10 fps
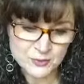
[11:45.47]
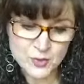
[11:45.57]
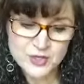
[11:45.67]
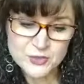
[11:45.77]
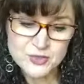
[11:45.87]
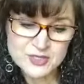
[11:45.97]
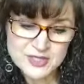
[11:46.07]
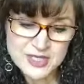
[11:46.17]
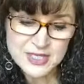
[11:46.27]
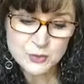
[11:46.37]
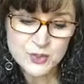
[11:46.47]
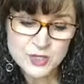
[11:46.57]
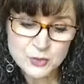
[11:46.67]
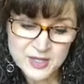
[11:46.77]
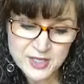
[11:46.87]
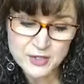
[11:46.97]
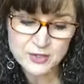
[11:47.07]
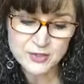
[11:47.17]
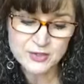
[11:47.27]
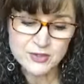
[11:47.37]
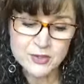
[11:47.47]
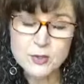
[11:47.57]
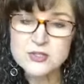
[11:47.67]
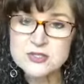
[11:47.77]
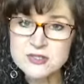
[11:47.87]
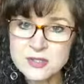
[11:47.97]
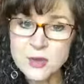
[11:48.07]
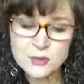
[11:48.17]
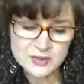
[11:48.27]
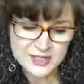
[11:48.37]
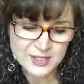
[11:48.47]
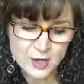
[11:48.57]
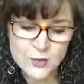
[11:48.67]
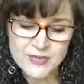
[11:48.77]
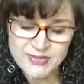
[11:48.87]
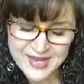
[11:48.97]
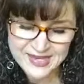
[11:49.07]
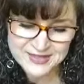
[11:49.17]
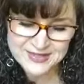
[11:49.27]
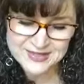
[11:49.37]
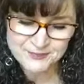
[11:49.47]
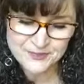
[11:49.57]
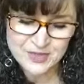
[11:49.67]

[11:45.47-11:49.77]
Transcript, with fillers: What you see, when you hear, Go slowly. Go in thanks.